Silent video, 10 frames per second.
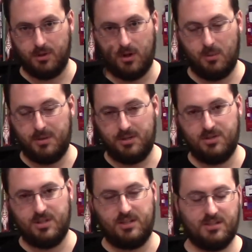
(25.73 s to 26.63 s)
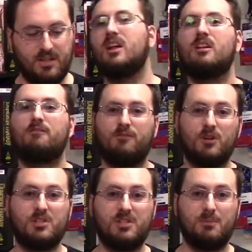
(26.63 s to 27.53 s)
RPGs.
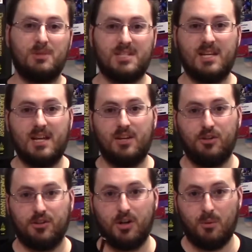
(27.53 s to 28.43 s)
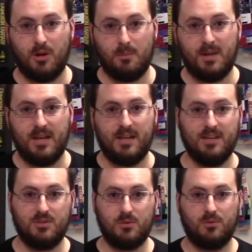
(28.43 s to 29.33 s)
First mistake you're going to want to make
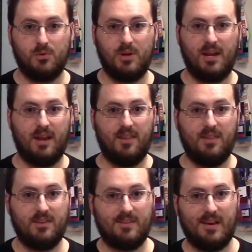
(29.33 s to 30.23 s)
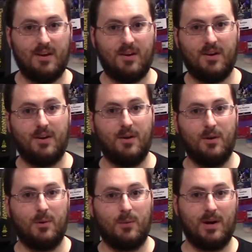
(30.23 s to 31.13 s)
is to avoid this area
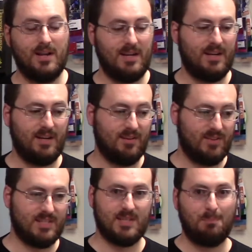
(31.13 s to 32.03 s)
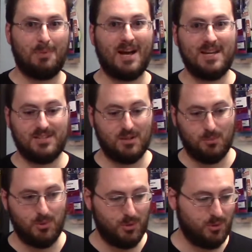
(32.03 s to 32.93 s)
right in here. This is the
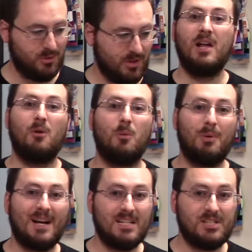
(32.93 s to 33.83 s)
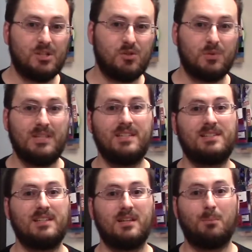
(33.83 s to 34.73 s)
Paizo booth. Well, Paizo is
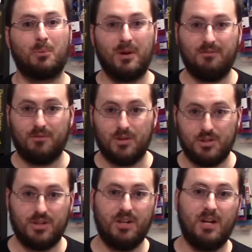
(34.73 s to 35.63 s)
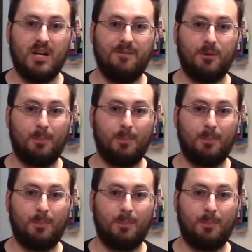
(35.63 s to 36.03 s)
releasing a print version of their